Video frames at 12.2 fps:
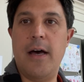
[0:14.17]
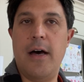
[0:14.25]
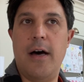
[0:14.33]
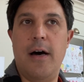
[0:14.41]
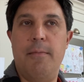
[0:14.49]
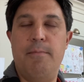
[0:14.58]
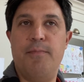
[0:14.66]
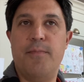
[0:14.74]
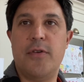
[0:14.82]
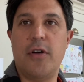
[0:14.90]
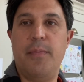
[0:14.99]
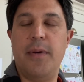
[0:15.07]
um,
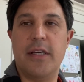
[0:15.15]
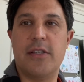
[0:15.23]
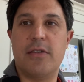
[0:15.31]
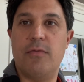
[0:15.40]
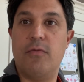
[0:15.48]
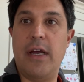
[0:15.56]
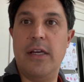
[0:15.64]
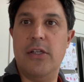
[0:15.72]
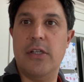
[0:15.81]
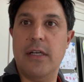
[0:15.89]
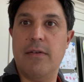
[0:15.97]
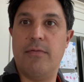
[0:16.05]
topics
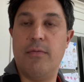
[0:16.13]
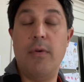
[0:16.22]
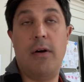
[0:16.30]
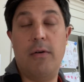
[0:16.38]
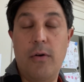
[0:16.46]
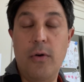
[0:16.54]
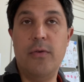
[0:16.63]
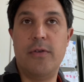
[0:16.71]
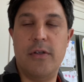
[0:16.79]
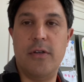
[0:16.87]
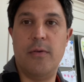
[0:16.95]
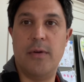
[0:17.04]
ranging, well, all
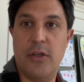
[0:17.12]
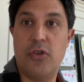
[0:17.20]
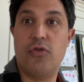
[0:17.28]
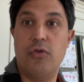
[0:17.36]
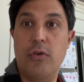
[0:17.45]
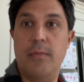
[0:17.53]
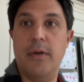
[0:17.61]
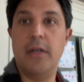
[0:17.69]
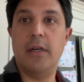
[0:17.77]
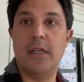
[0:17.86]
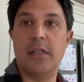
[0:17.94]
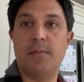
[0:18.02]
to do with trauma
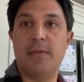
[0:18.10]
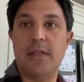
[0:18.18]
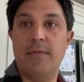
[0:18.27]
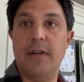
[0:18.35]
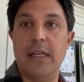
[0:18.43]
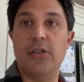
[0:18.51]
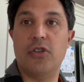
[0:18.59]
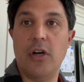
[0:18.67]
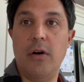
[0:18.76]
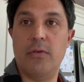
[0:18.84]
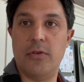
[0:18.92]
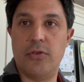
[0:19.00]
and specifically
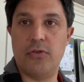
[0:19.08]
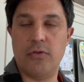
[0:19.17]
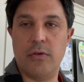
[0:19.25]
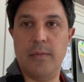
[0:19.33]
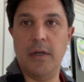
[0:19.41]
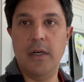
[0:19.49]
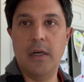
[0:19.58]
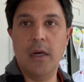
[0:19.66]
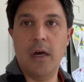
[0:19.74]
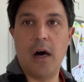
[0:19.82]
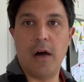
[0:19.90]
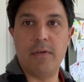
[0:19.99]
childhood trauma.
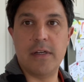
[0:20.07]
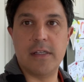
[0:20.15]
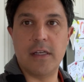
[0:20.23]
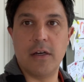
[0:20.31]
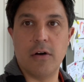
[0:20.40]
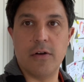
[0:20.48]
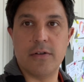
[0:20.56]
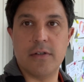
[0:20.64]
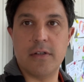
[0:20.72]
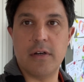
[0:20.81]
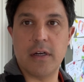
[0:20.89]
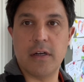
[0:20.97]
I recently got
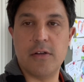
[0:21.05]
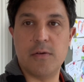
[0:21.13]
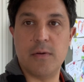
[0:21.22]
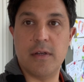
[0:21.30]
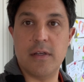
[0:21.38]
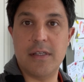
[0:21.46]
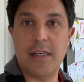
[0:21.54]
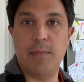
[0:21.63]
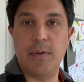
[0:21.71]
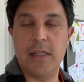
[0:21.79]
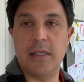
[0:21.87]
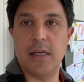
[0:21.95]
diagnosed with
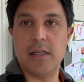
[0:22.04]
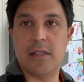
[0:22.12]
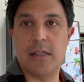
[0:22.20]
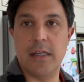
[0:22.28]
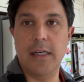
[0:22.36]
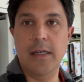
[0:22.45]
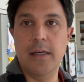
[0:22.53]
CPTSD